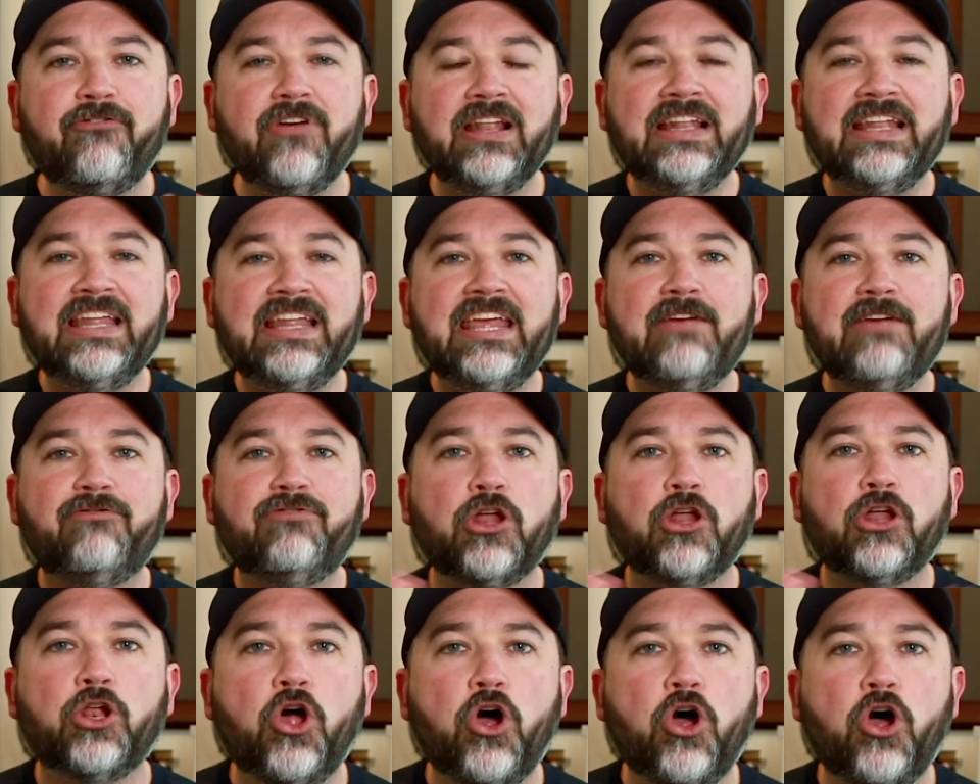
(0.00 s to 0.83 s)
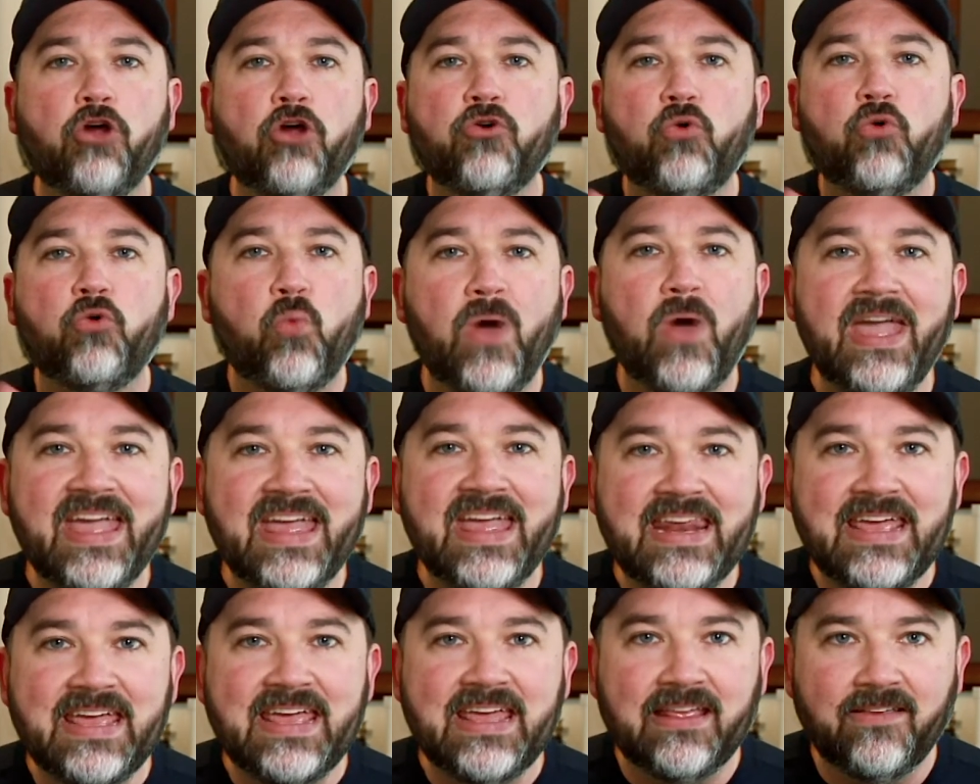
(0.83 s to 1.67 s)
the law the way
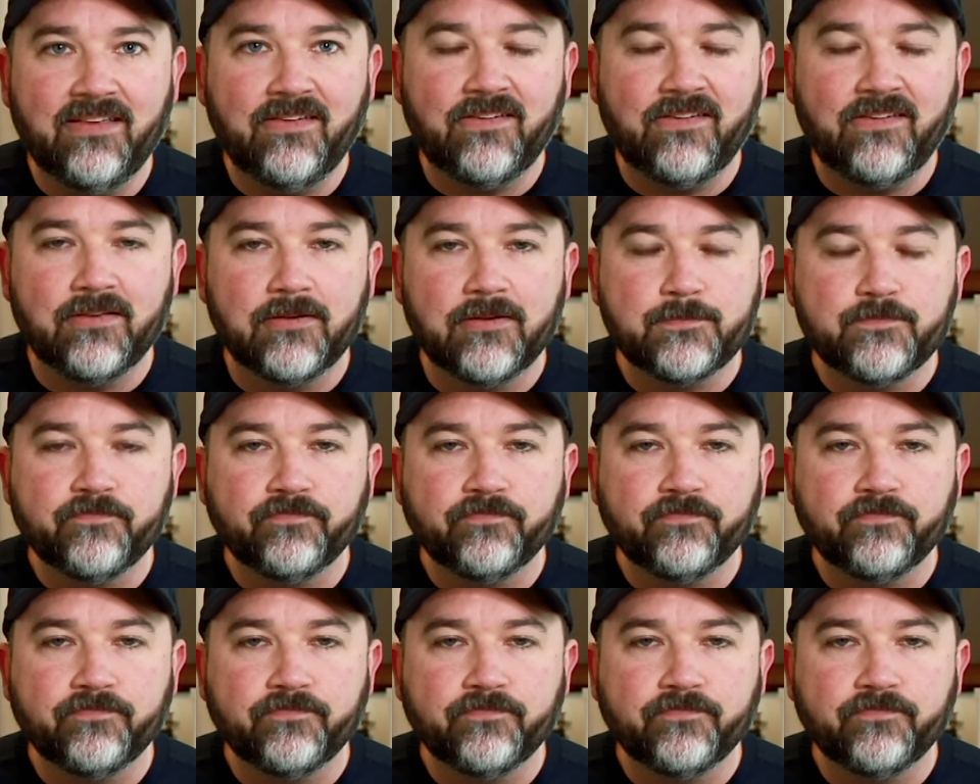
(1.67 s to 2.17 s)
it is.